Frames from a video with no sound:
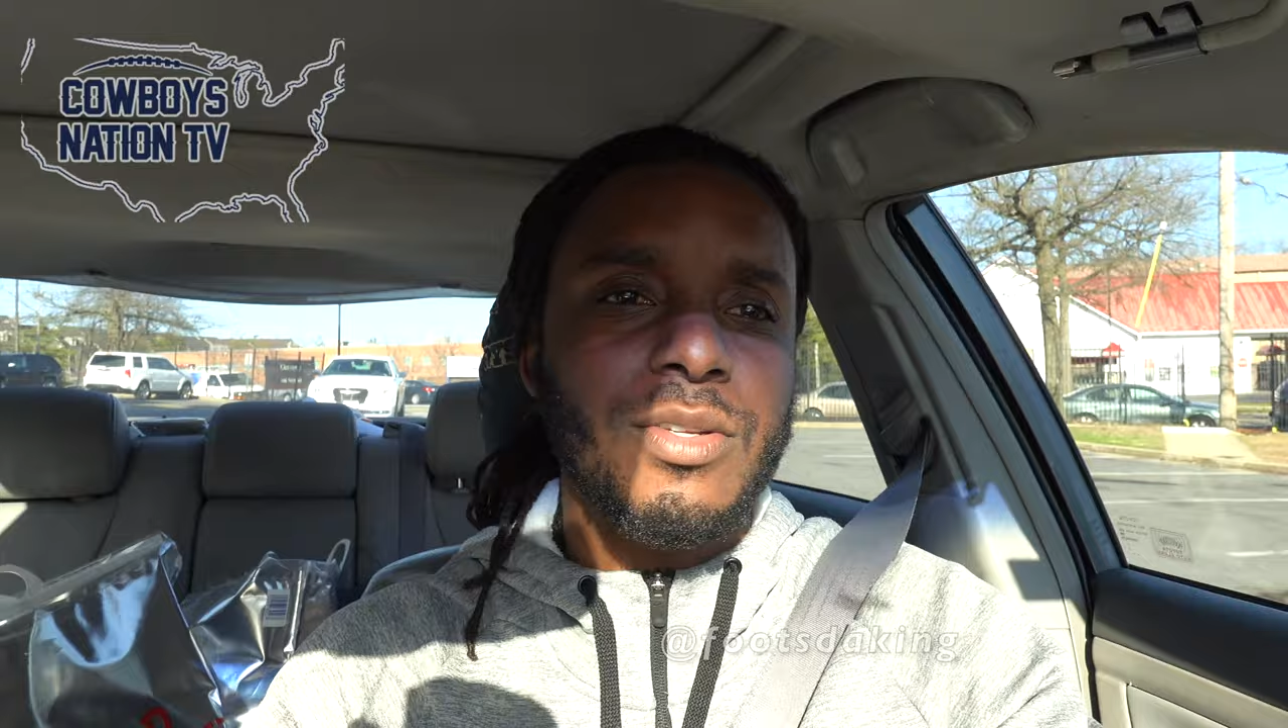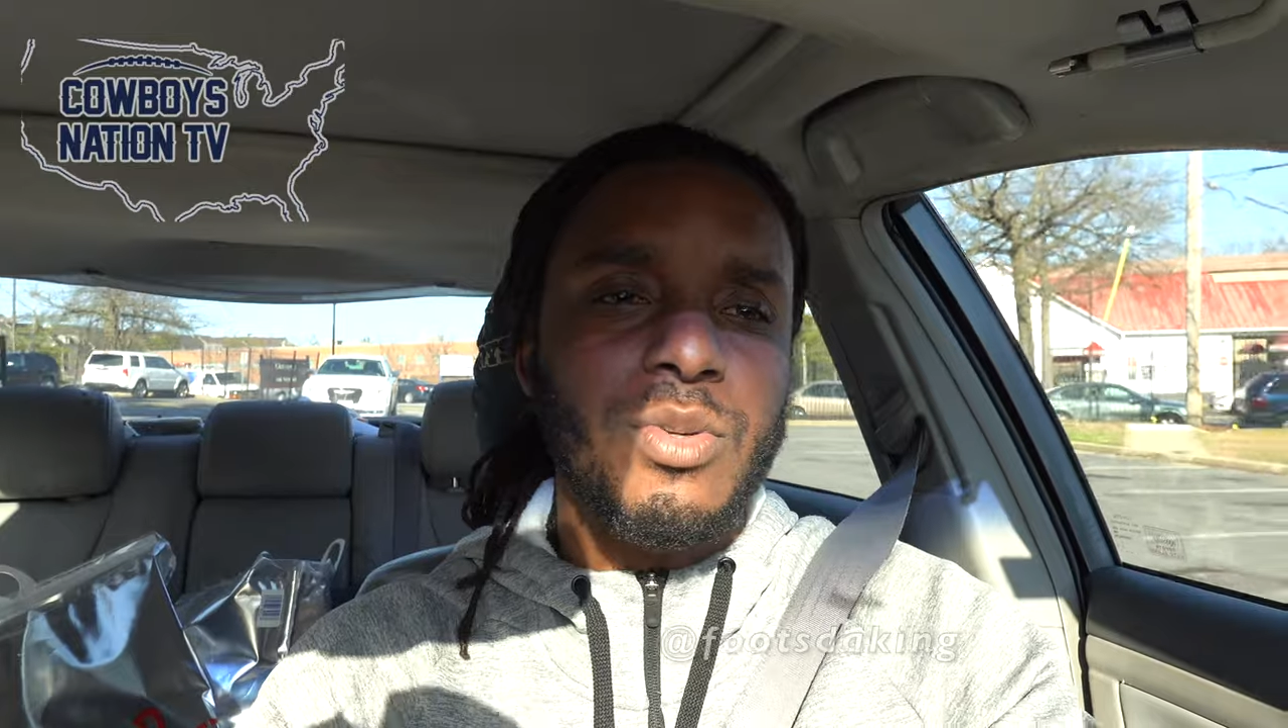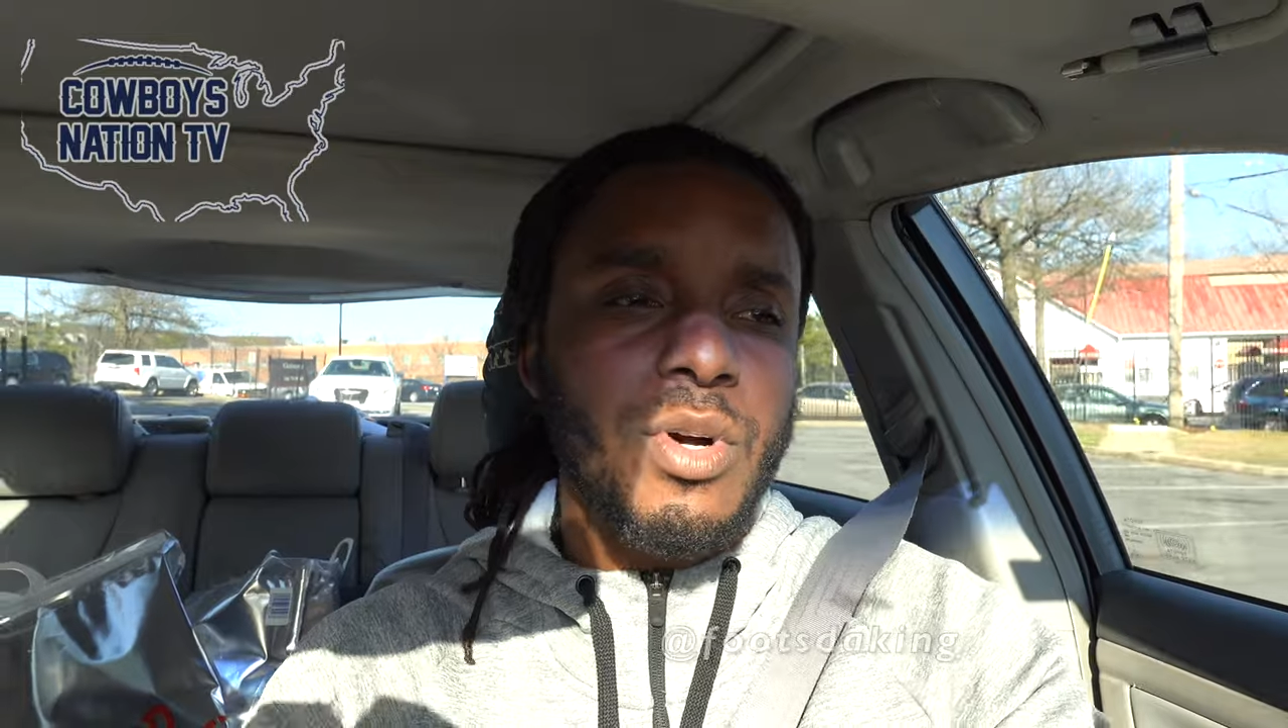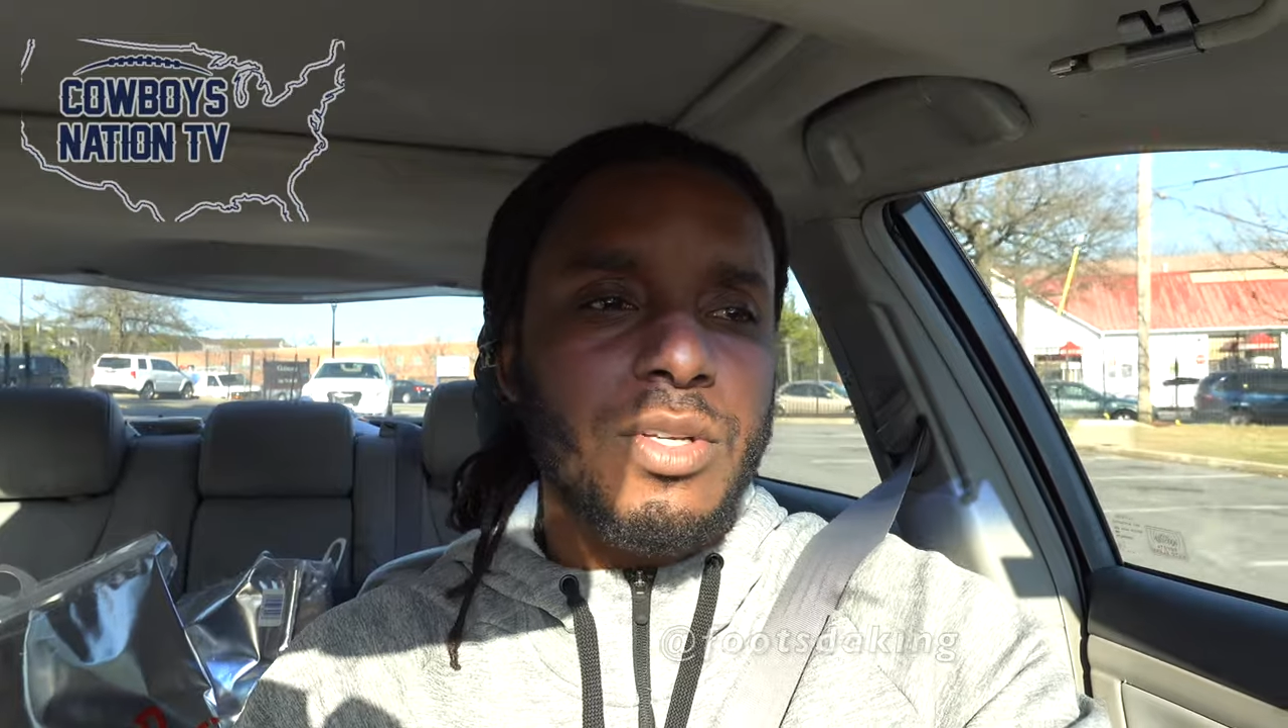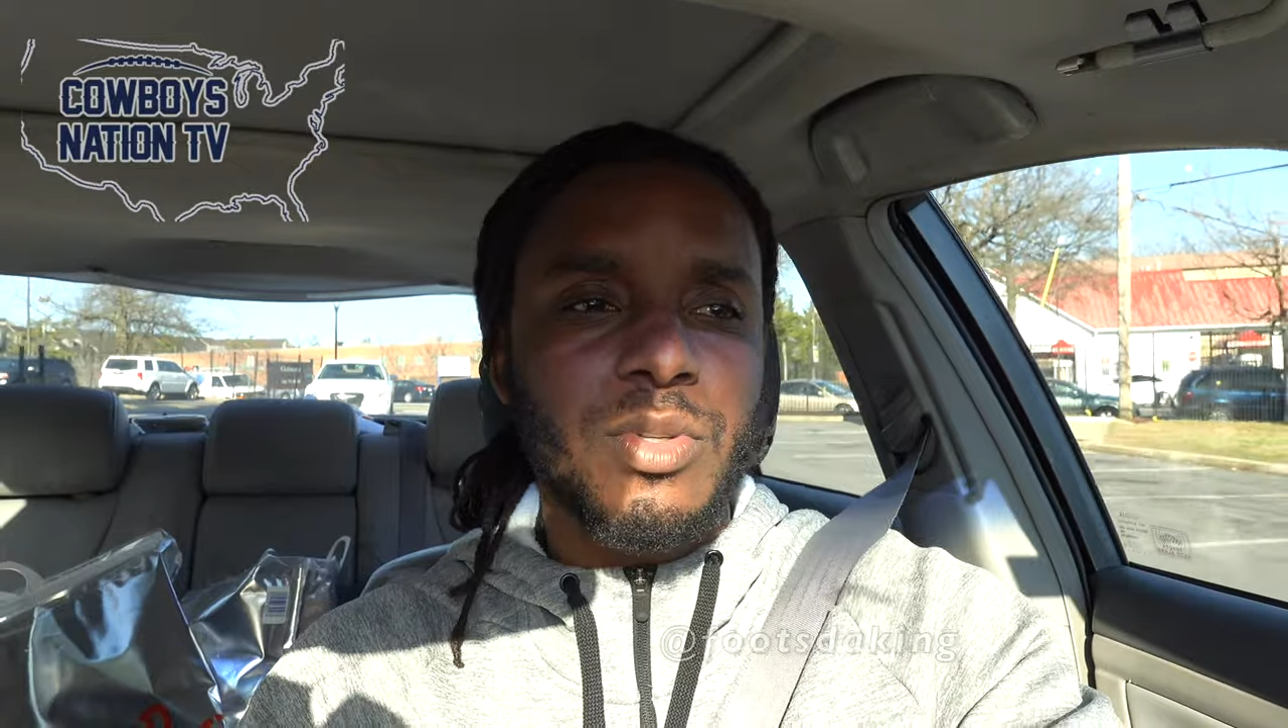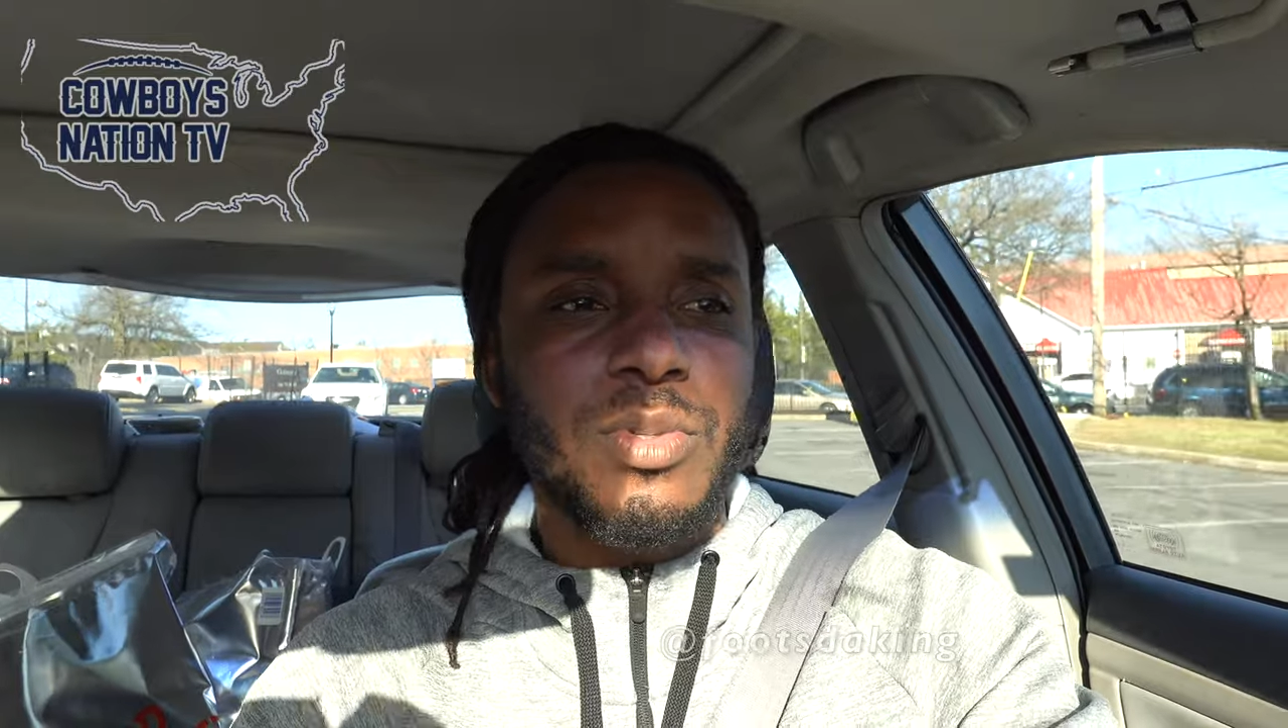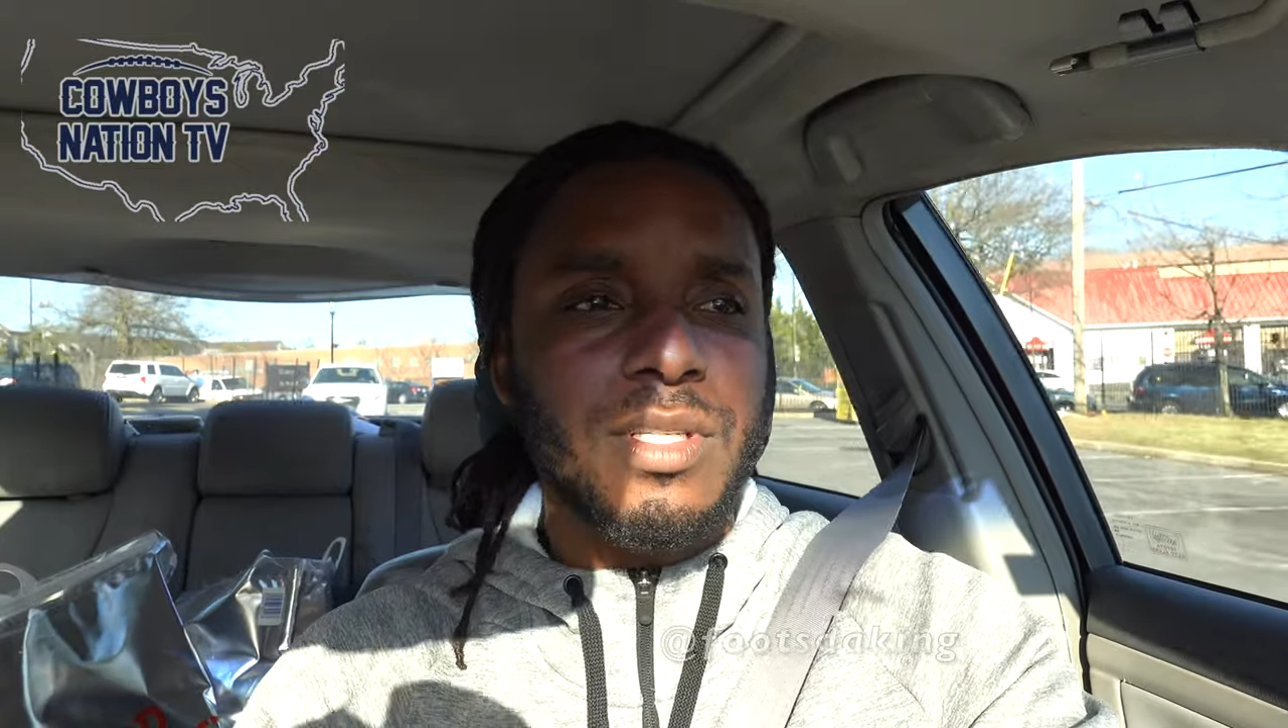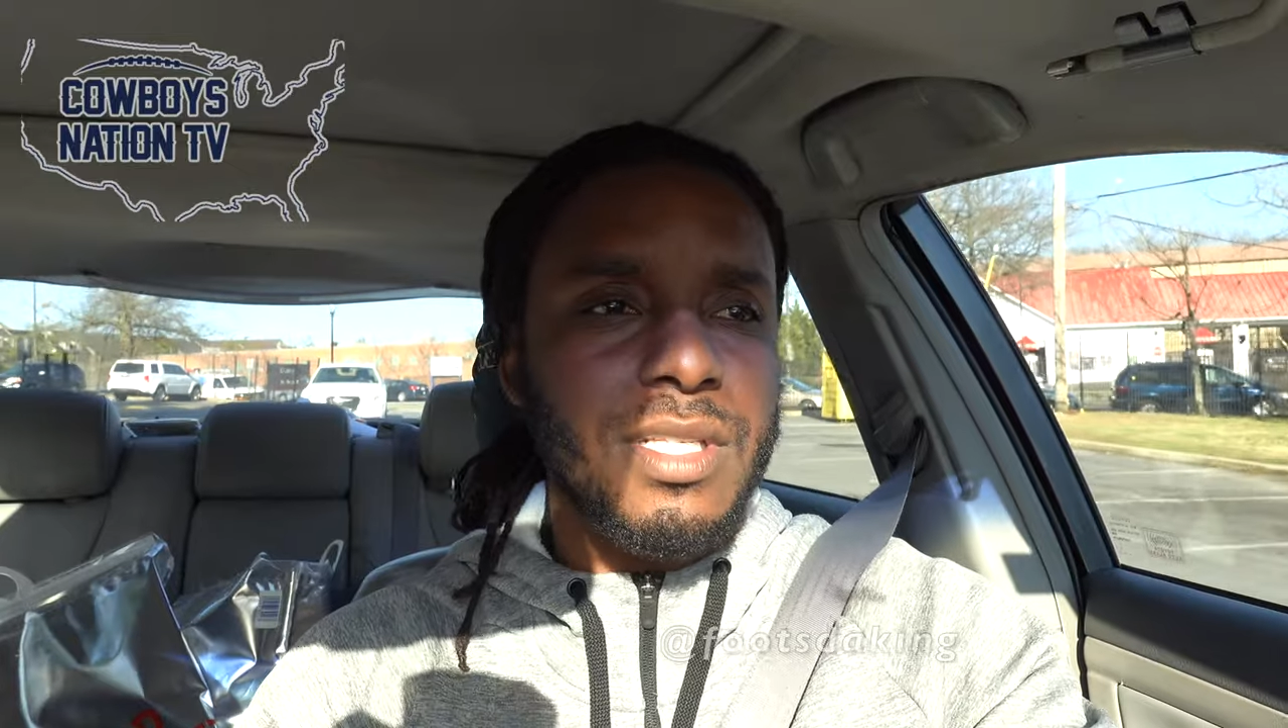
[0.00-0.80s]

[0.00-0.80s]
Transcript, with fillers: do all sorts